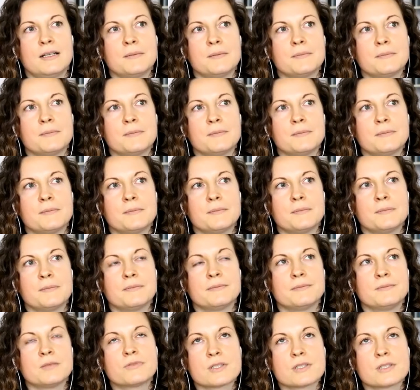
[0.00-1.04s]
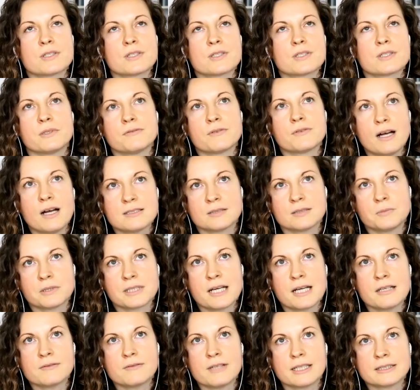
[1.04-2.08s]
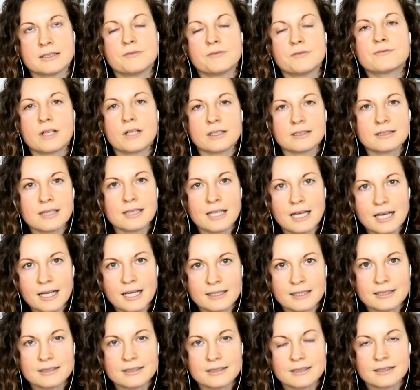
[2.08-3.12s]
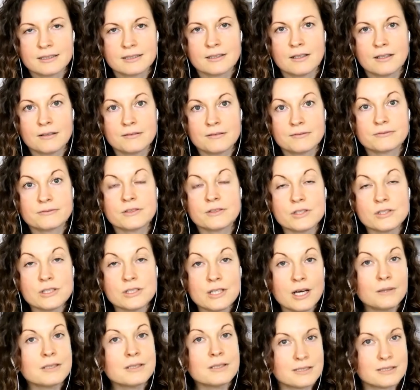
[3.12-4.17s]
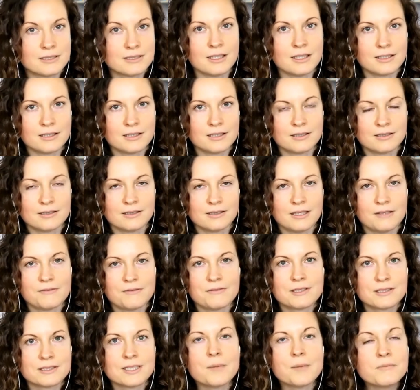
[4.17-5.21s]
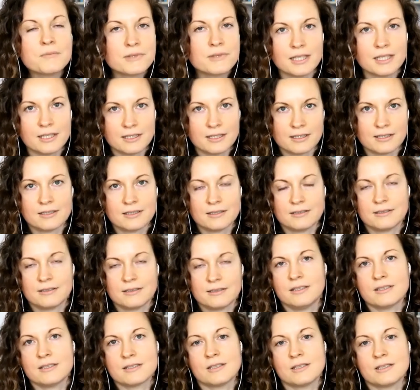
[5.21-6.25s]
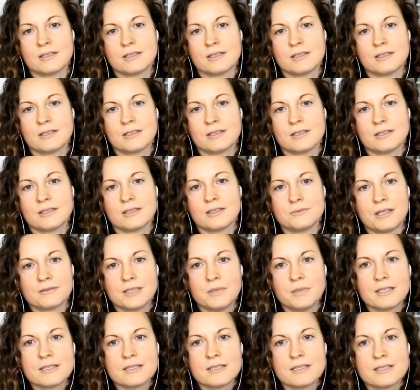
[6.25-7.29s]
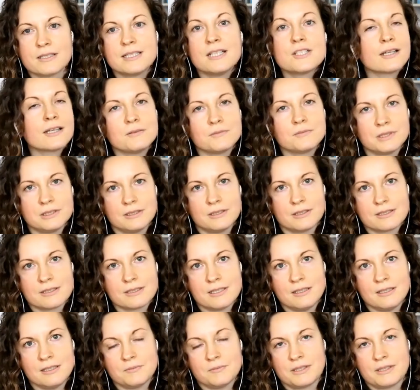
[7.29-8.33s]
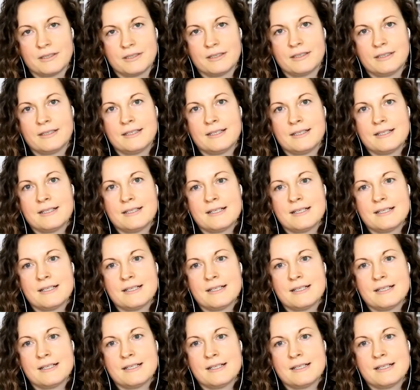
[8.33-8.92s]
um, not first point of contact but kind of like the front line of noticing if something is not well right because they check in with their team